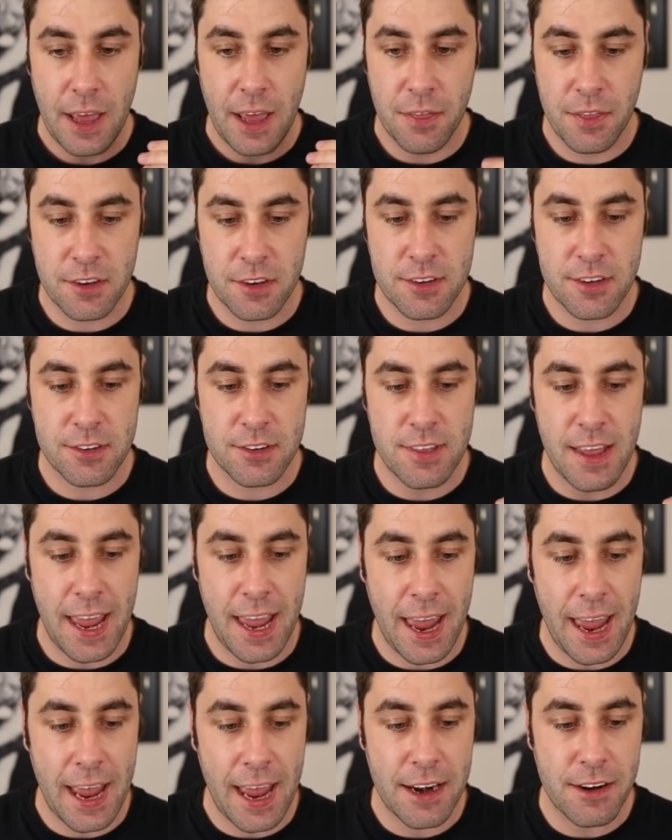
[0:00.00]
And this is
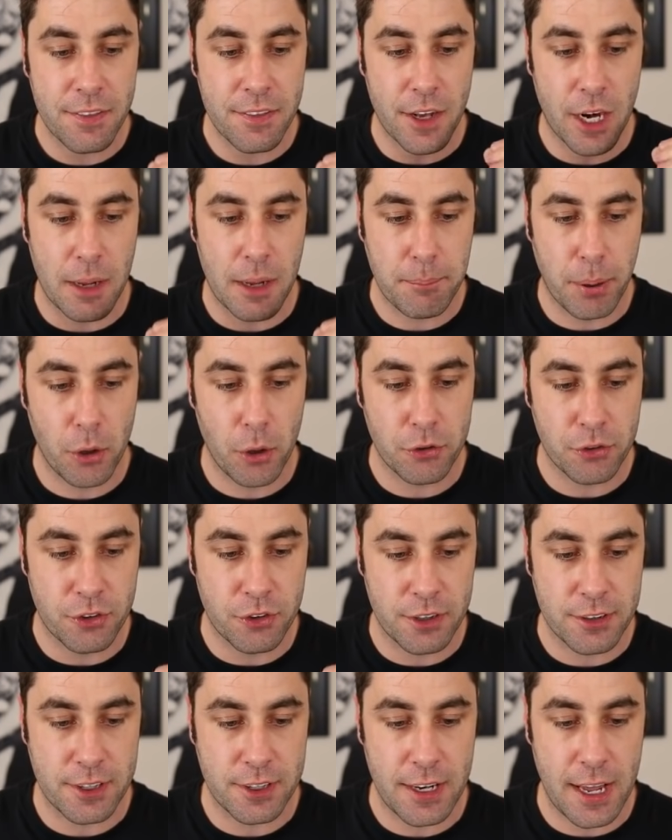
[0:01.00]
the ad that I
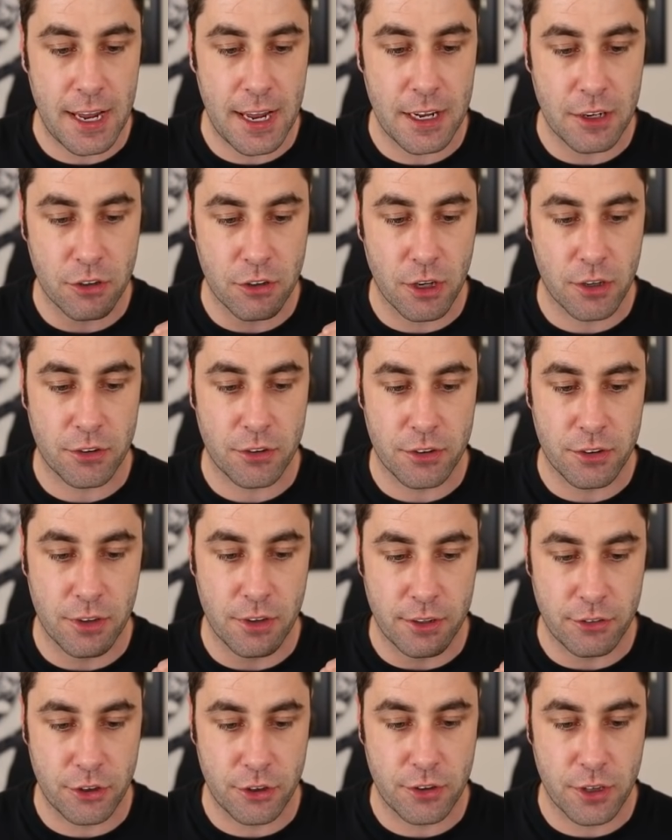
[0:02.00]
posted today. It's got
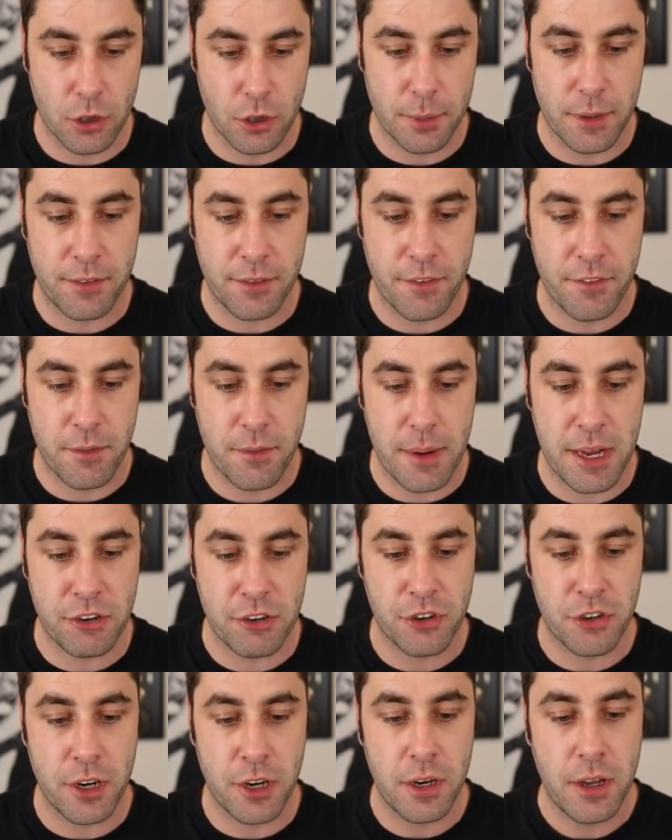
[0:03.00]
just a little bit of
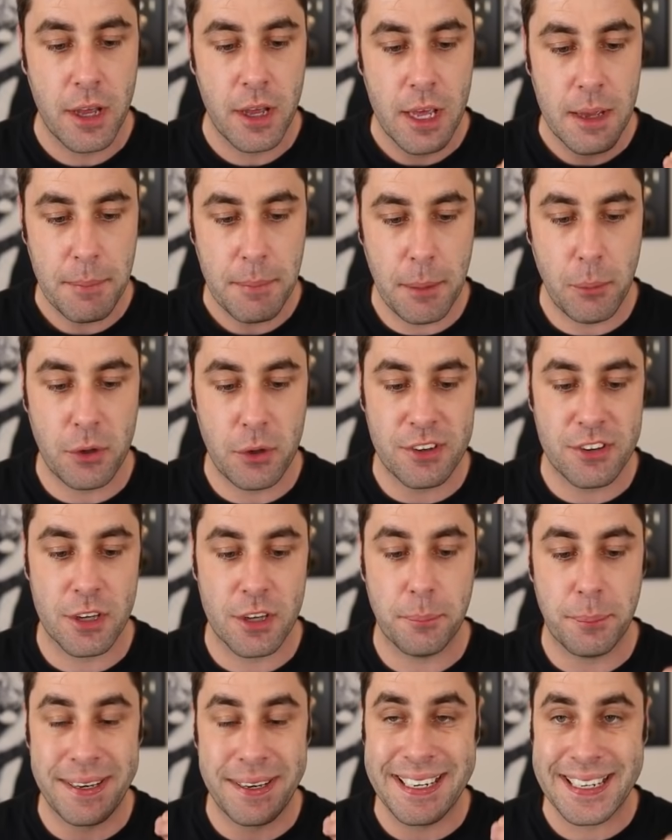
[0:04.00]
information in. People can
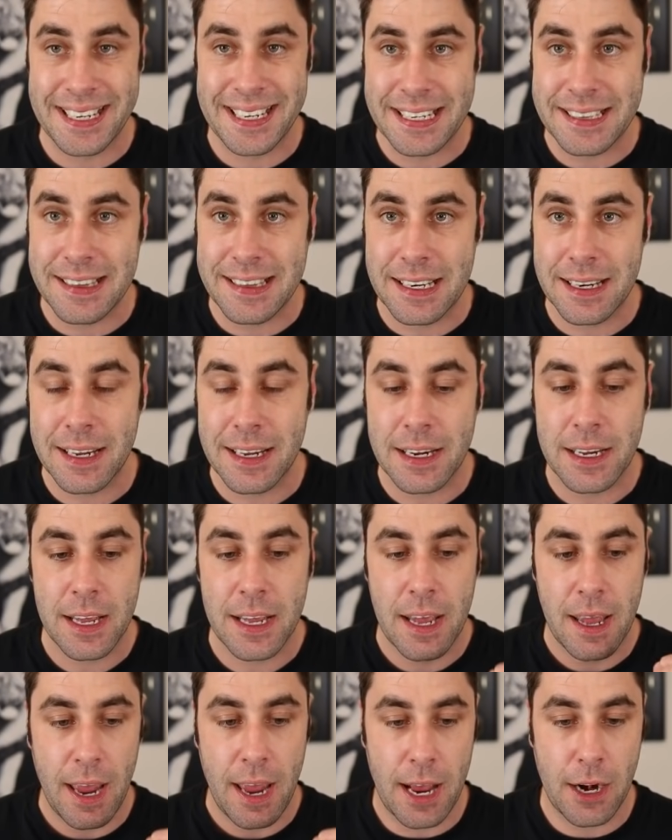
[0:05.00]
simply click the link
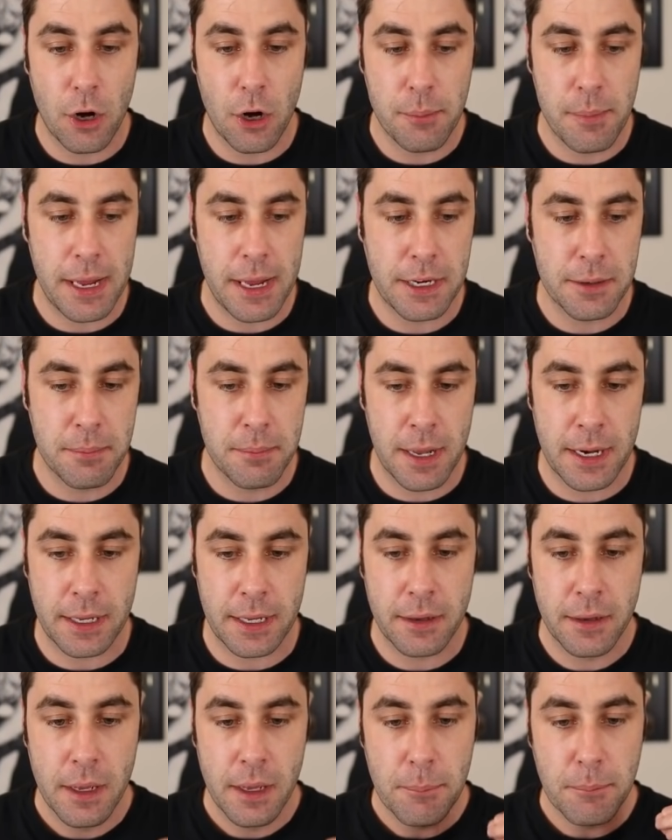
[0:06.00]
and I'll make
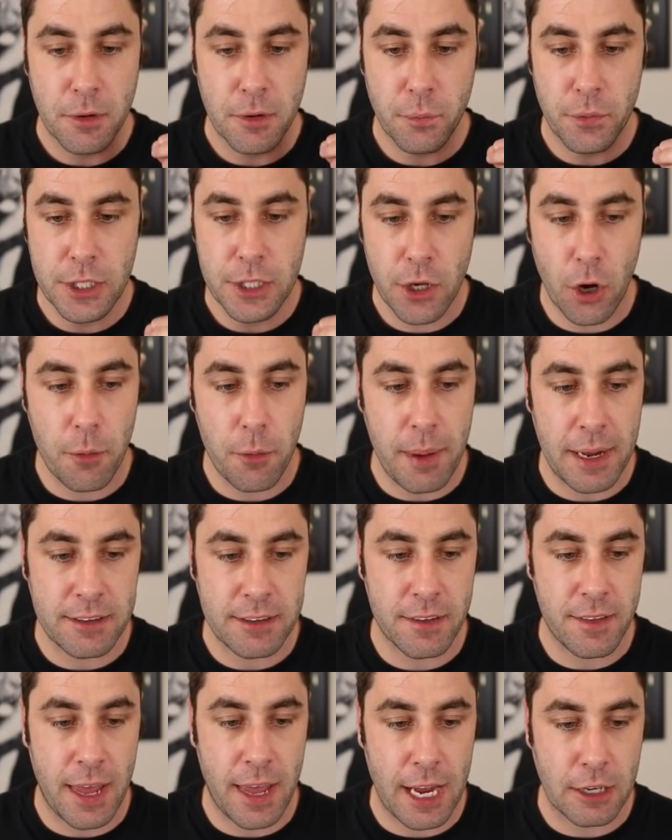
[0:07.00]
money. But if we go back
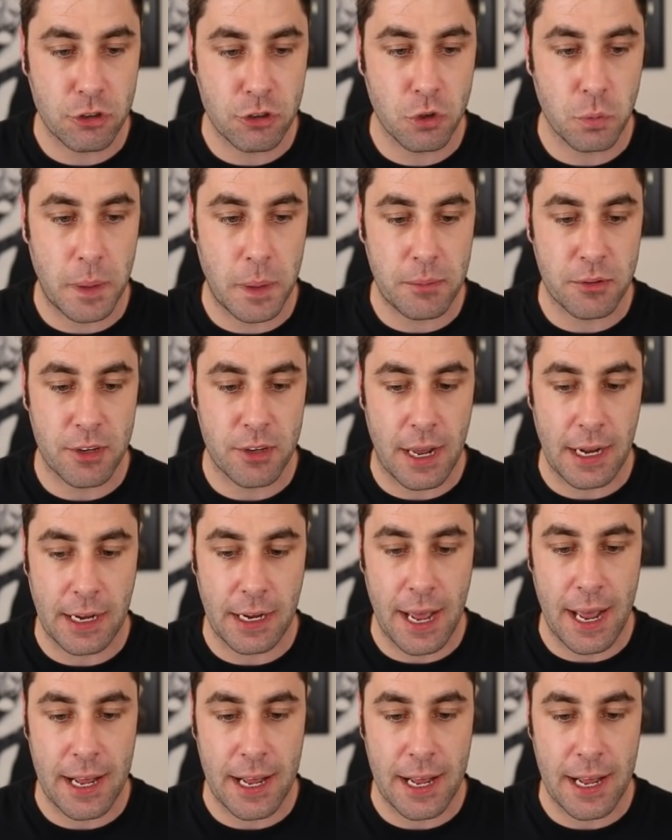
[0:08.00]
to the actual website,